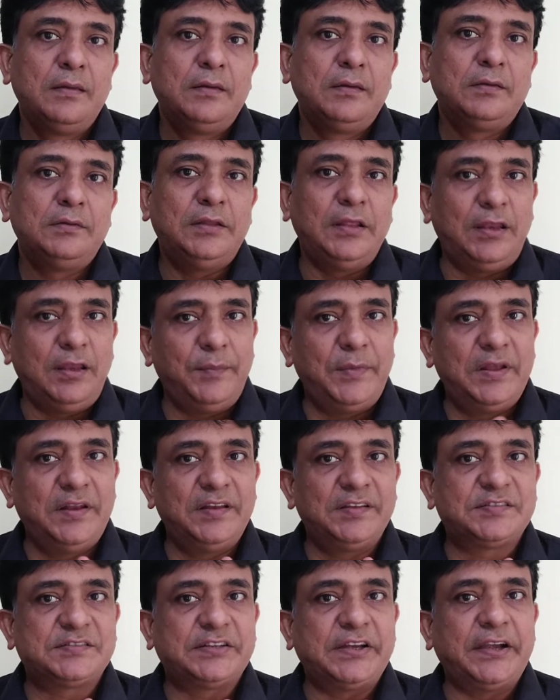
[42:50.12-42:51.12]
They
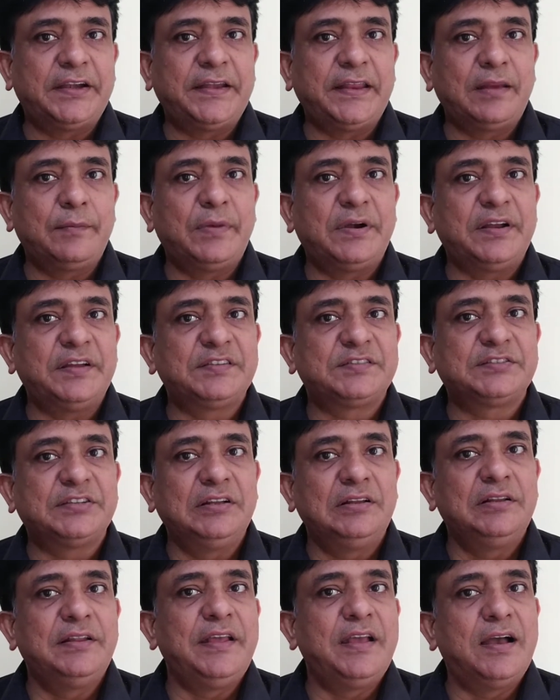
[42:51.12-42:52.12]
remain static, but
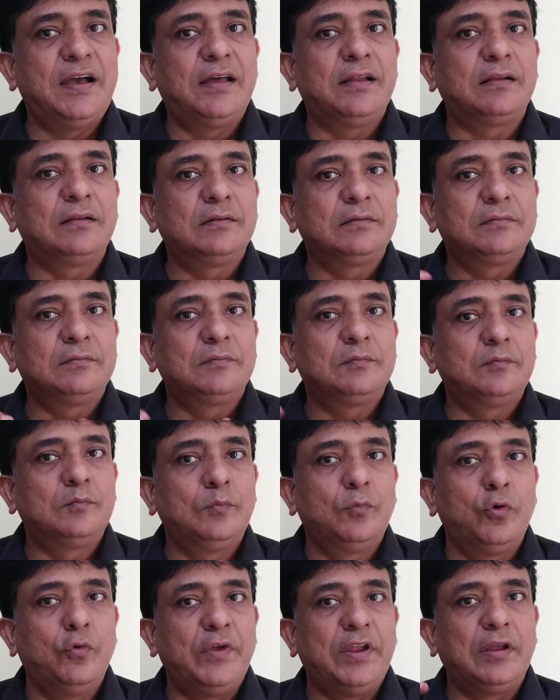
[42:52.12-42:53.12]
still they are
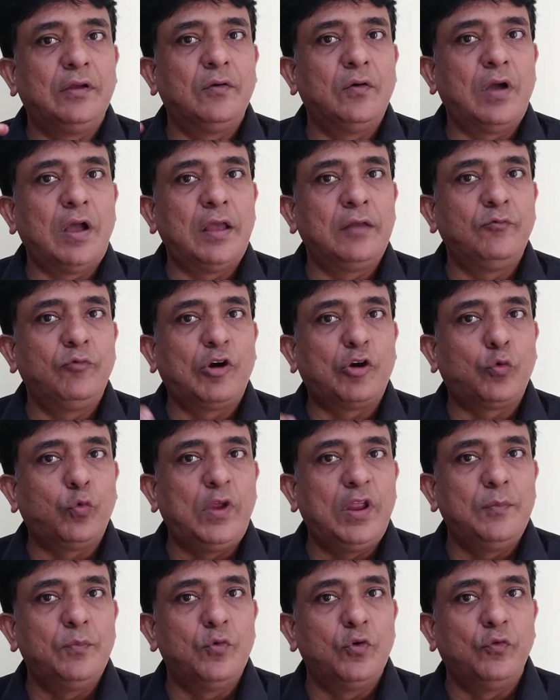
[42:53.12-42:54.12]
moving. And what
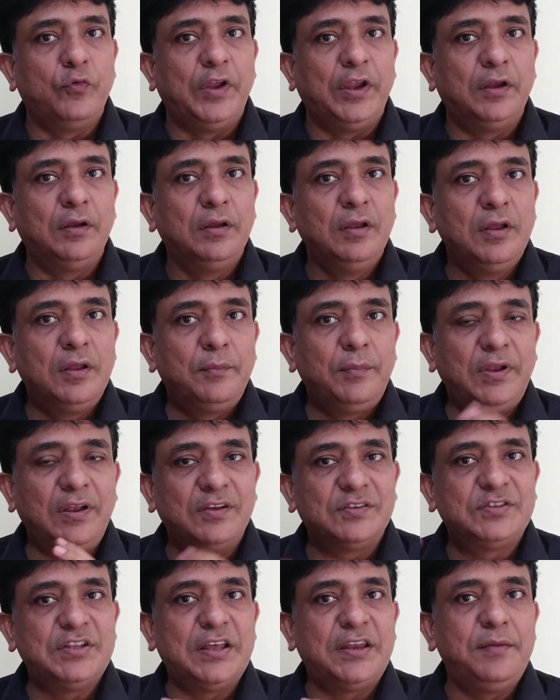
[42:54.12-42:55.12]
way moving?
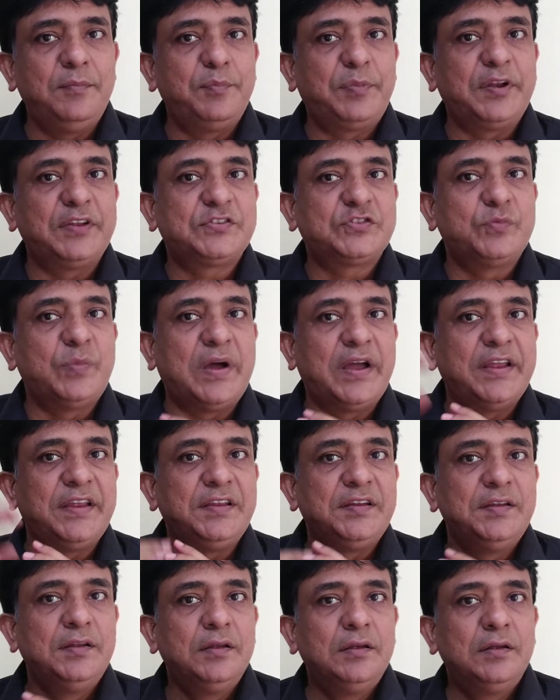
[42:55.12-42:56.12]
Because they are impressed
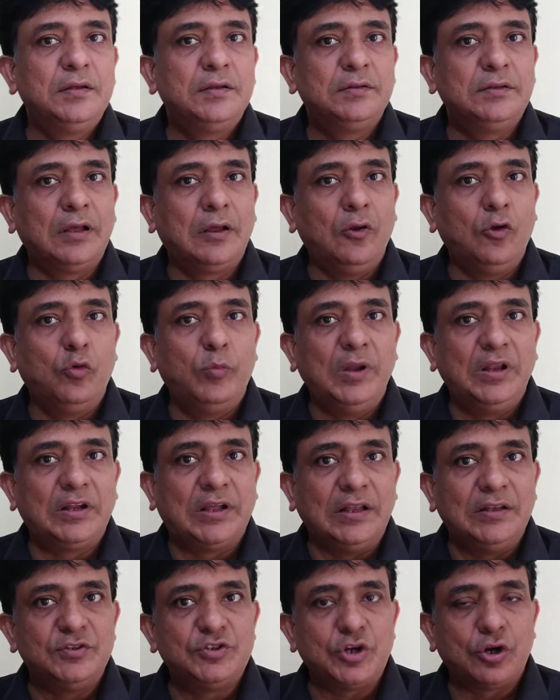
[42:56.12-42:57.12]
by the global
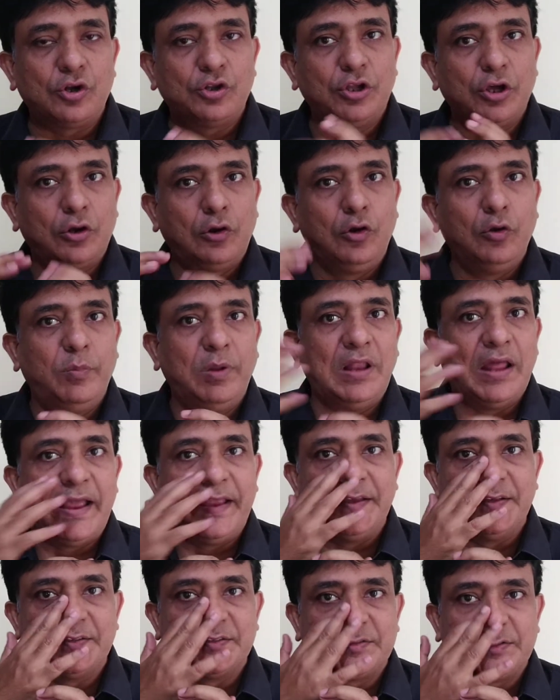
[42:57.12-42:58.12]
culture or the
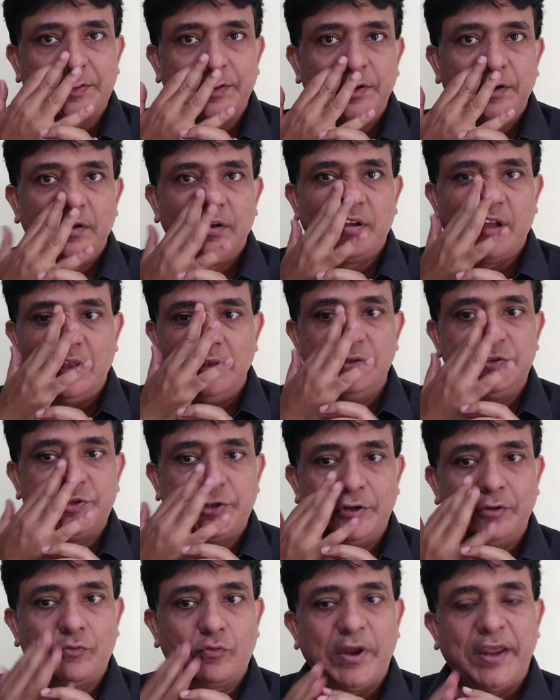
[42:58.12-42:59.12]
globalized
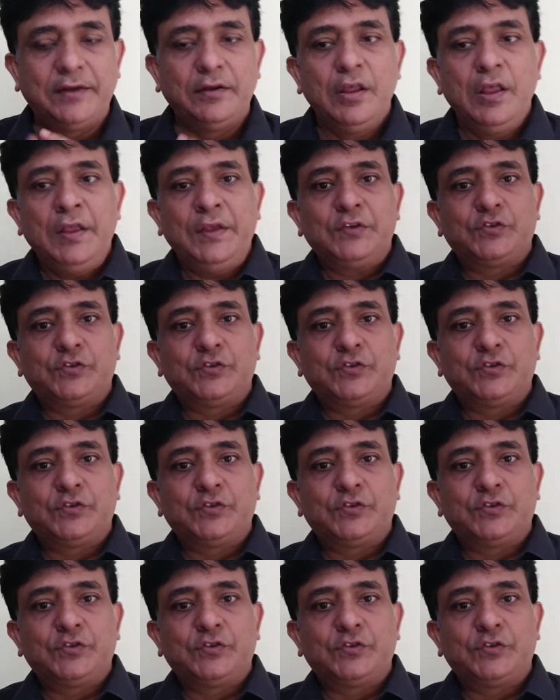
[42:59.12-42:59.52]
culture, right?